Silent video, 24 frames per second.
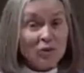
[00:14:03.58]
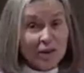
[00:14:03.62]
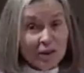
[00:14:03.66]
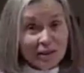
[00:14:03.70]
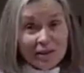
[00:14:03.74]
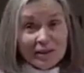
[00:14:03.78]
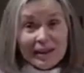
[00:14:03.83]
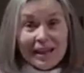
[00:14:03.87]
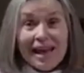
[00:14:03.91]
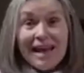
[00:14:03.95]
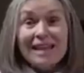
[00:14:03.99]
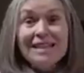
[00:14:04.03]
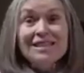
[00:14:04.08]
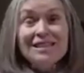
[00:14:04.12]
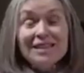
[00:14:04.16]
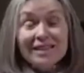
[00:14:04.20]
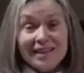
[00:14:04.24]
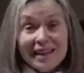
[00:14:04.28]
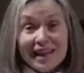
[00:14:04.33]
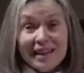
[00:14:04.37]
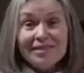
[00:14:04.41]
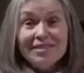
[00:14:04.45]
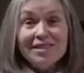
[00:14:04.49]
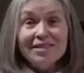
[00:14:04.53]
Let's
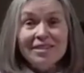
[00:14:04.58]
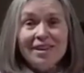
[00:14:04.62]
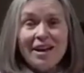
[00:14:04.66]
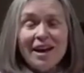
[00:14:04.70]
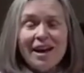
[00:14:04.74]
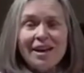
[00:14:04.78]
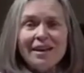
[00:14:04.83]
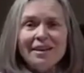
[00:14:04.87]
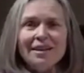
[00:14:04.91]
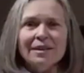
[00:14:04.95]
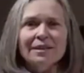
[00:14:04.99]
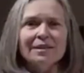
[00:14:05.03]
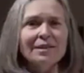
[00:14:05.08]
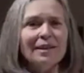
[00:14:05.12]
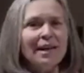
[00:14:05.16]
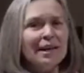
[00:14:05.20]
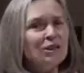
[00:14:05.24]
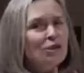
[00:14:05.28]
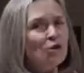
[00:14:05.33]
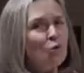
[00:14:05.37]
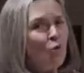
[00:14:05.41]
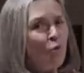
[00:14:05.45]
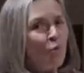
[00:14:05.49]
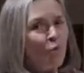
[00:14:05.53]
let the light in. Let's
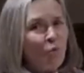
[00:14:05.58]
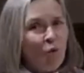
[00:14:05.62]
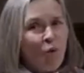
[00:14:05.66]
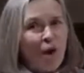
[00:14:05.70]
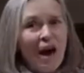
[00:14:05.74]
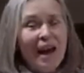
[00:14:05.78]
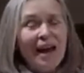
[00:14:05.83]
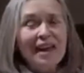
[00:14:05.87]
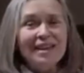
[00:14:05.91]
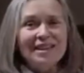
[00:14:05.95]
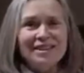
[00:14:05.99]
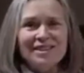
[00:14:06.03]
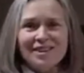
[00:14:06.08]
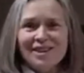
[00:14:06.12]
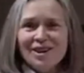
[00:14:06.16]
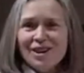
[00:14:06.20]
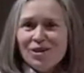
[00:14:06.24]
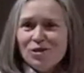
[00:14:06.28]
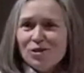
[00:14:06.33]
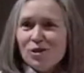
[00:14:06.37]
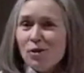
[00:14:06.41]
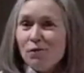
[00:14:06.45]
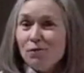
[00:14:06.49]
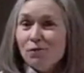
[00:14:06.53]
write
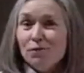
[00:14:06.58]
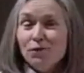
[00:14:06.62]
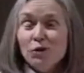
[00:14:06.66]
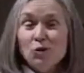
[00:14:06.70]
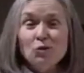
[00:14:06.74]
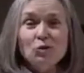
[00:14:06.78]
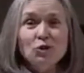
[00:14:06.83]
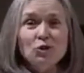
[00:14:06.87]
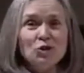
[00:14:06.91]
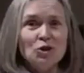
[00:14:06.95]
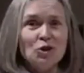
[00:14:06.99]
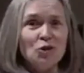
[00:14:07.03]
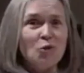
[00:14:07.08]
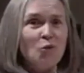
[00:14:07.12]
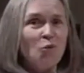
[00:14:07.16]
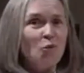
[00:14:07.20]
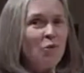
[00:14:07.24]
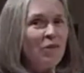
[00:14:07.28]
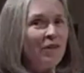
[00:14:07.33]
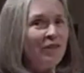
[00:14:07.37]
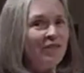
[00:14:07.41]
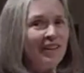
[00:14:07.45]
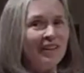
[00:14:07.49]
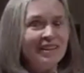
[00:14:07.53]
the future
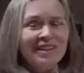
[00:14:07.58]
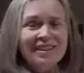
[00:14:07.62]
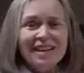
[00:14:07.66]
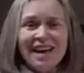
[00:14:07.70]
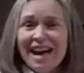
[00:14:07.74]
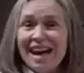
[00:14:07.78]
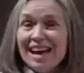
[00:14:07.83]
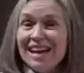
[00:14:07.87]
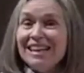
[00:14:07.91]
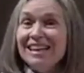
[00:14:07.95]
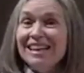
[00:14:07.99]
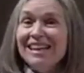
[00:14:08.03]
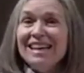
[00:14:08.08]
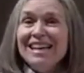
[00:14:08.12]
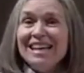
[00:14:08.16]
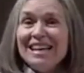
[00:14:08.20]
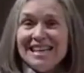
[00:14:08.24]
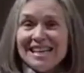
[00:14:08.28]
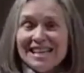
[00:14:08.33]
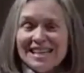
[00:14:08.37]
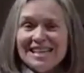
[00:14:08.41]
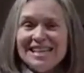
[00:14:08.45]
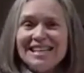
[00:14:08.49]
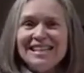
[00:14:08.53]
with the light
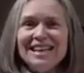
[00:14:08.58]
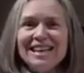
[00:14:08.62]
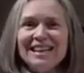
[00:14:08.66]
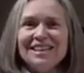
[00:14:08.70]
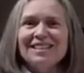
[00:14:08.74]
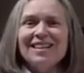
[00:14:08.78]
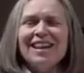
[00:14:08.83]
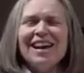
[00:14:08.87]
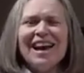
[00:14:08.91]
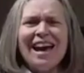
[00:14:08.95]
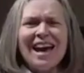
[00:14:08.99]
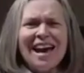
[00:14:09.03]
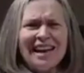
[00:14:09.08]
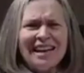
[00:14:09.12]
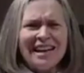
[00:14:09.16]
in it and